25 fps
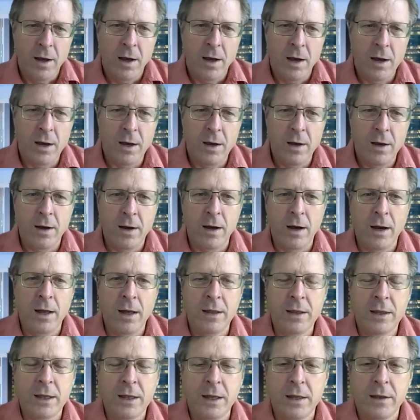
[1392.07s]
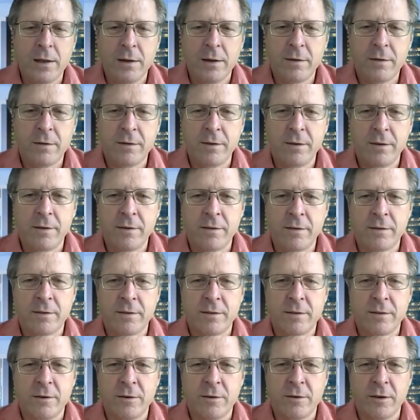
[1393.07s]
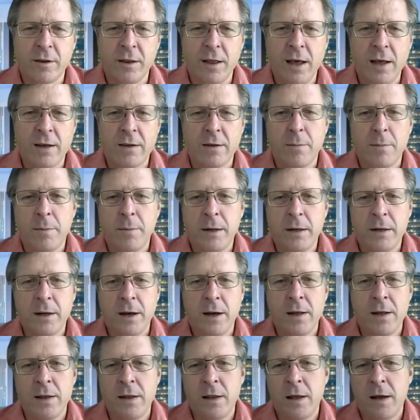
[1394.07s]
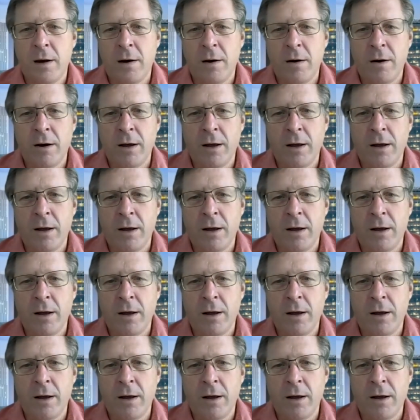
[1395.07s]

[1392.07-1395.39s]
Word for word: Uh, I think this is there's a lot to be done there,